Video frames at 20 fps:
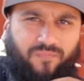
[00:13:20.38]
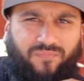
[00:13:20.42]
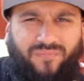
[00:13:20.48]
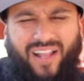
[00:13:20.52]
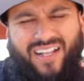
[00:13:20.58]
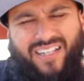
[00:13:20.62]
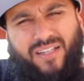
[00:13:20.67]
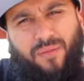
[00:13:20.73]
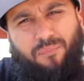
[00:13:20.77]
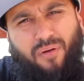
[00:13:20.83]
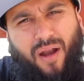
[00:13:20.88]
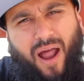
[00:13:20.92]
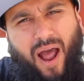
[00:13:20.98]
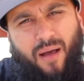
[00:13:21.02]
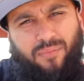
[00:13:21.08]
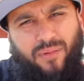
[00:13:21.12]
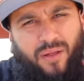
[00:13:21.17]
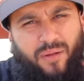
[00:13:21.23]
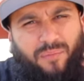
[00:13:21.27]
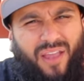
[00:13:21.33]
That's the
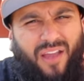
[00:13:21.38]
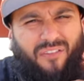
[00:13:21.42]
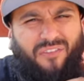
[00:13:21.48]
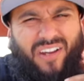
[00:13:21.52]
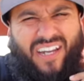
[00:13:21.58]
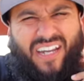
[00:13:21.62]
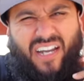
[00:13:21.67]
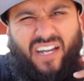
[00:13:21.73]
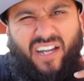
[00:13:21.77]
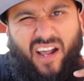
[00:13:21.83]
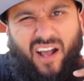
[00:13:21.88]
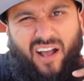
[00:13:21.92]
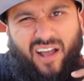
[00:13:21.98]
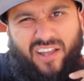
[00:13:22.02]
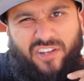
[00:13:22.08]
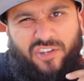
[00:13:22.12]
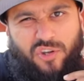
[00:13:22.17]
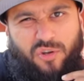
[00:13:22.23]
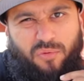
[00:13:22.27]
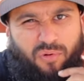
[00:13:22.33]
problem. You have a kire
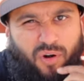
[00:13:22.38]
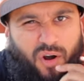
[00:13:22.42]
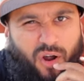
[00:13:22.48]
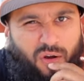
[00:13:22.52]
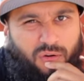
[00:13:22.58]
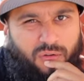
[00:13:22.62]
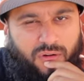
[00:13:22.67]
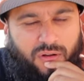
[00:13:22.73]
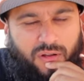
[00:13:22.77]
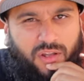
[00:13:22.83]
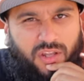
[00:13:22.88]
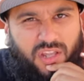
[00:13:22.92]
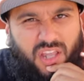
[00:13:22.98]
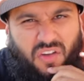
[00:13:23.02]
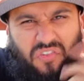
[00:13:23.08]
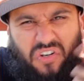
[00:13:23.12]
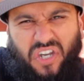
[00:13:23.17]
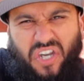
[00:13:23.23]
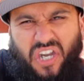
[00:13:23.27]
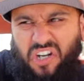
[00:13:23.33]
in you, bro. You
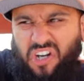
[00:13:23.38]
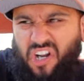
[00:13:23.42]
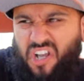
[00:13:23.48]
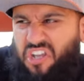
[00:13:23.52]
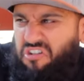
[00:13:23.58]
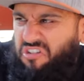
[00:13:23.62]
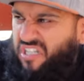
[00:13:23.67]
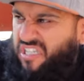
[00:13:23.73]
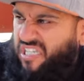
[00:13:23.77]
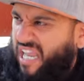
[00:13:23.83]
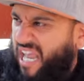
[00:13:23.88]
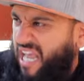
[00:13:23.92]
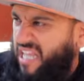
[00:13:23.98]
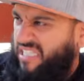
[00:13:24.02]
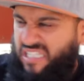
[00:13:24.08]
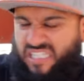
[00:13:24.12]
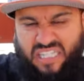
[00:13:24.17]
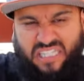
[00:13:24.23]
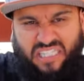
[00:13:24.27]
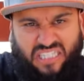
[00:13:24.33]
have a kire. You just can't
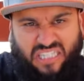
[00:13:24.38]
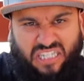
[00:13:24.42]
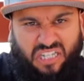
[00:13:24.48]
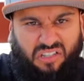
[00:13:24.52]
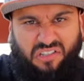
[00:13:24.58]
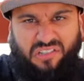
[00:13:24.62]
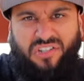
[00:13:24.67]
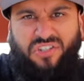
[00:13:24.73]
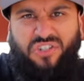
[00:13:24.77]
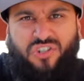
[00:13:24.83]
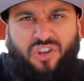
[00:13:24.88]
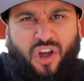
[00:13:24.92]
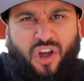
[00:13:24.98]
sit still unless you